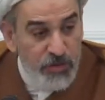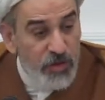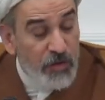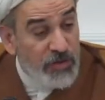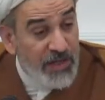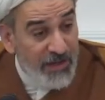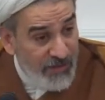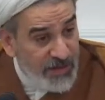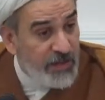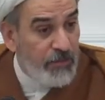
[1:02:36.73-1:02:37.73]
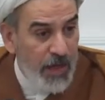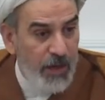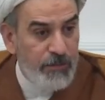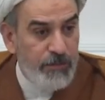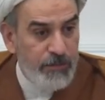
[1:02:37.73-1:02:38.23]
So now the 11th
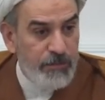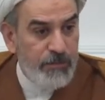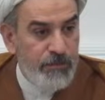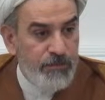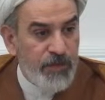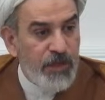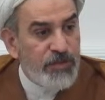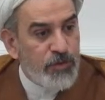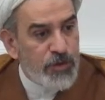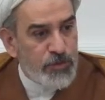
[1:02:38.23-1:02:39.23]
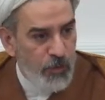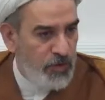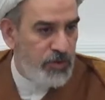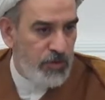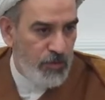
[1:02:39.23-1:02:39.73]
Imam is
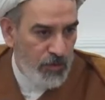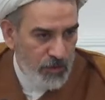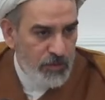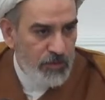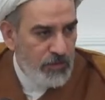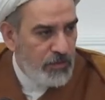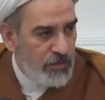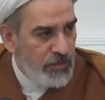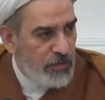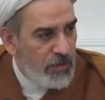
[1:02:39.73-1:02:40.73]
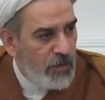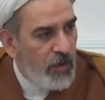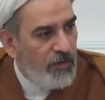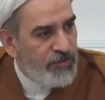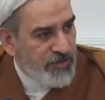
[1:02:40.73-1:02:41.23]
responsible
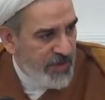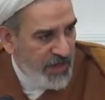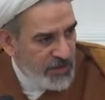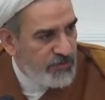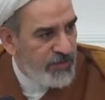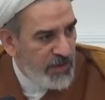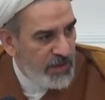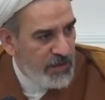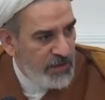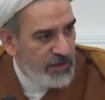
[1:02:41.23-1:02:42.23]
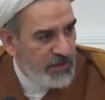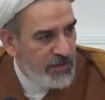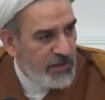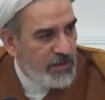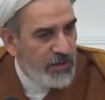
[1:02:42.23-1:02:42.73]
of transferring
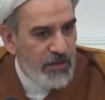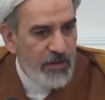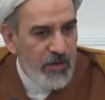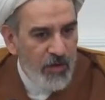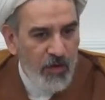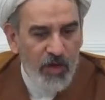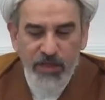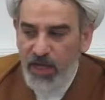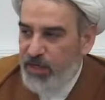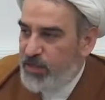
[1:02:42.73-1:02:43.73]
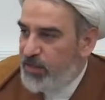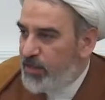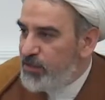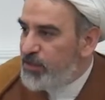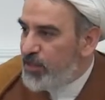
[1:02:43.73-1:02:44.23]
all that
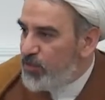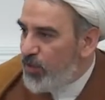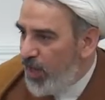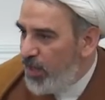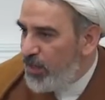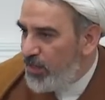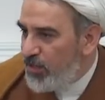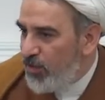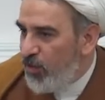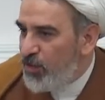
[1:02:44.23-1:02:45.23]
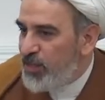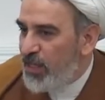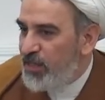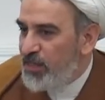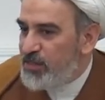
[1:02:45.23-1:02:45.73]
is required or
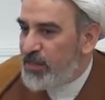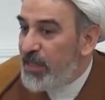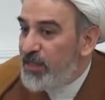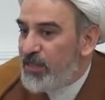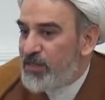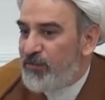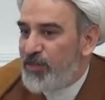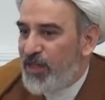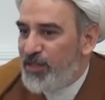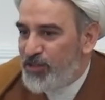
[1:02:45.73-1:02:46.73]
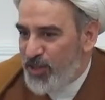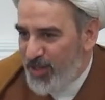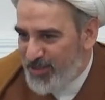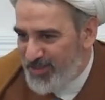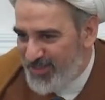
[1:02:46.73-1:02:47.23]
that is in the Safina
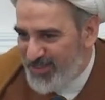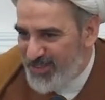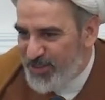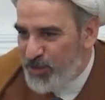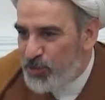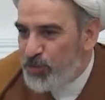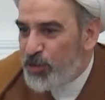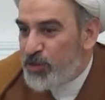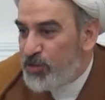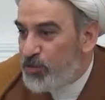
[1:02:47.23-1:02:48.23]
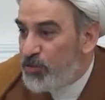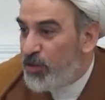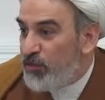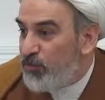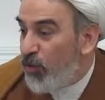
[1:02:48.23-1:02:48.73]
Nijat to
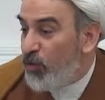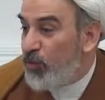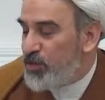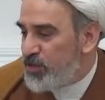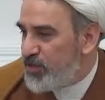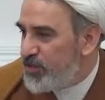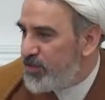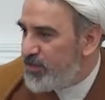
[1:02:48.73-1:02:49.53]
the followers.